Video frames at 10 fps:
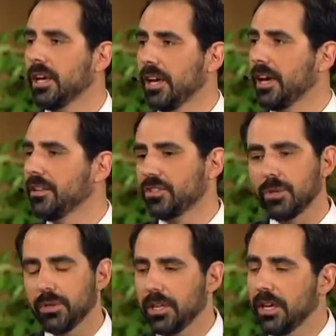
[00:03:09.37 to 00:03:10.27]
And
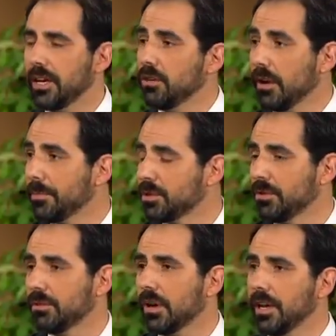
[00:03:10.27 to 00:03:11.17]
so, yeah, you're
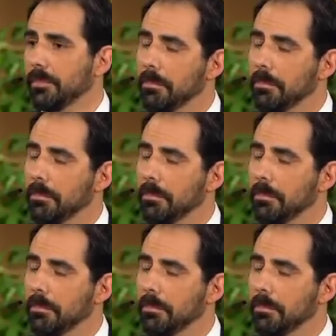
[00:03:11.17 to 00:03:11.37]
absolutely right.